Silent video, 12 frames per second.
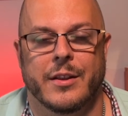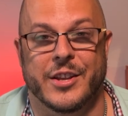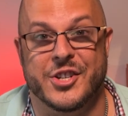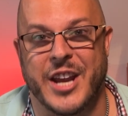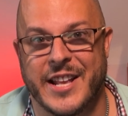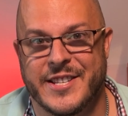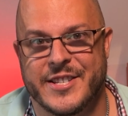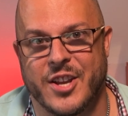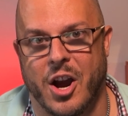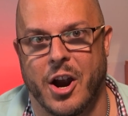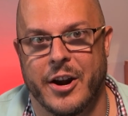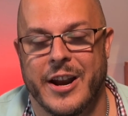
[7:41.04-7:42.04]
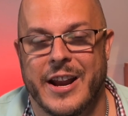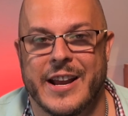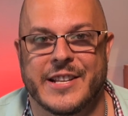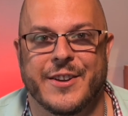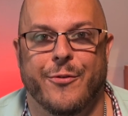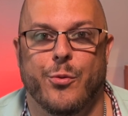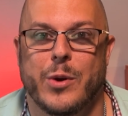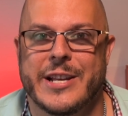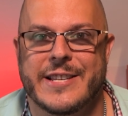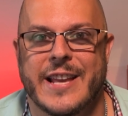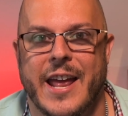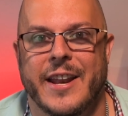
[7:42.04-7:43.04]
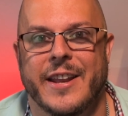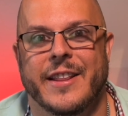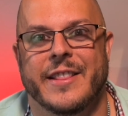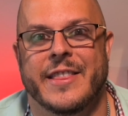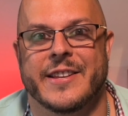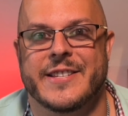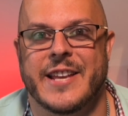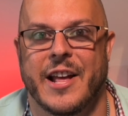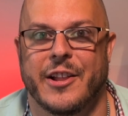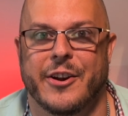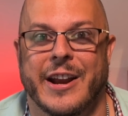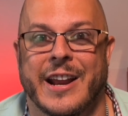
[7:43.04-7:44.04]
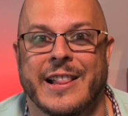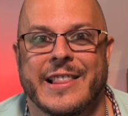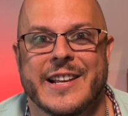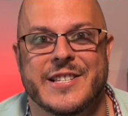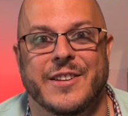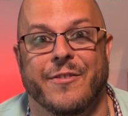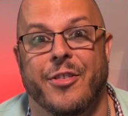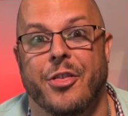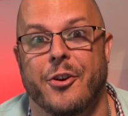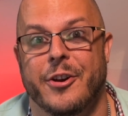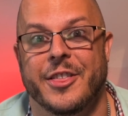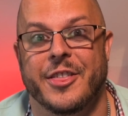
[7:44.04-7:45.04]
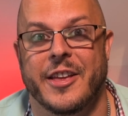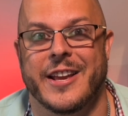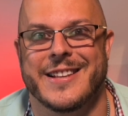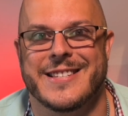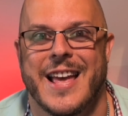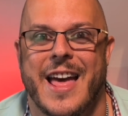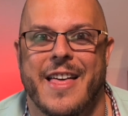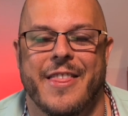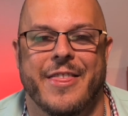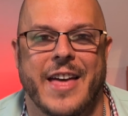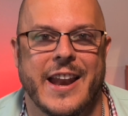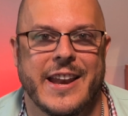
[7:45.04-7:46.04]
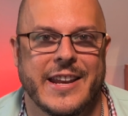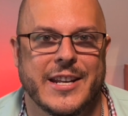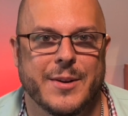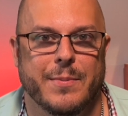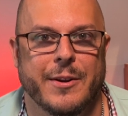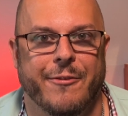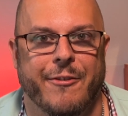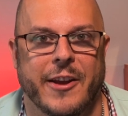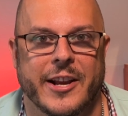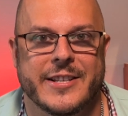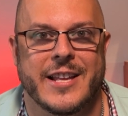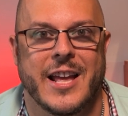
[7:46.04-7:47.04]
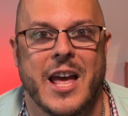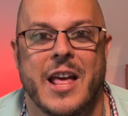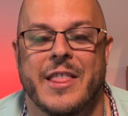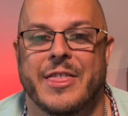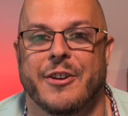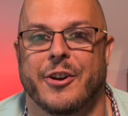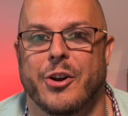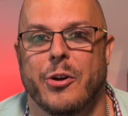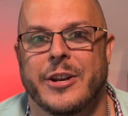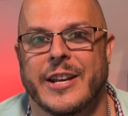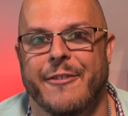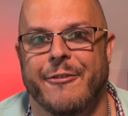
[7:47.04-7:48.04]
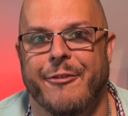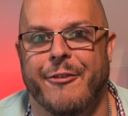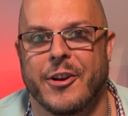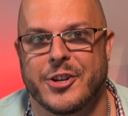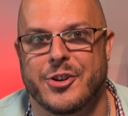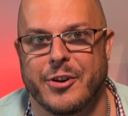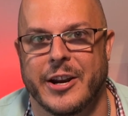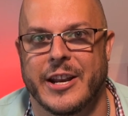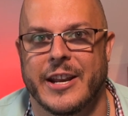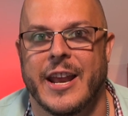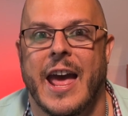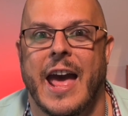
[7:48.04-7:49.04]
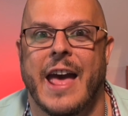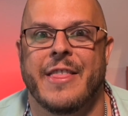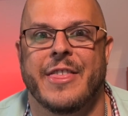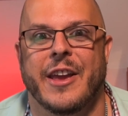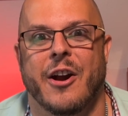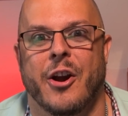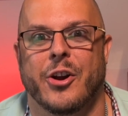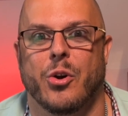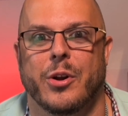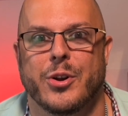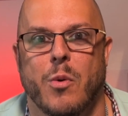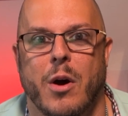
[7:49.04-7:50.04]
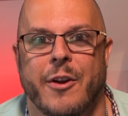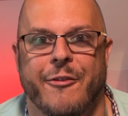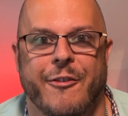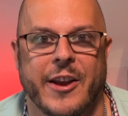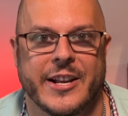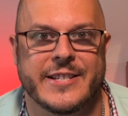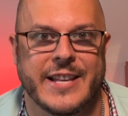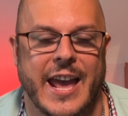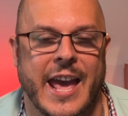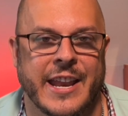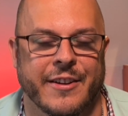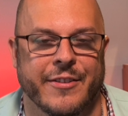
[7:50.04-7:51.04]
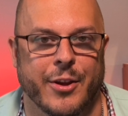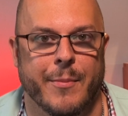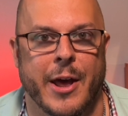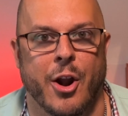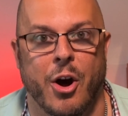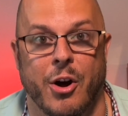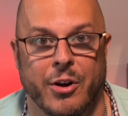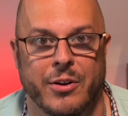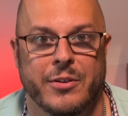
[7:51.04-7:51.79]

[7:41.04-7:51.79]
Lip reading: The chances are is if we send the seller a list of 30 things that need to be fixed, they're going to get frustrated and they aren't going to want to fix any of them at all.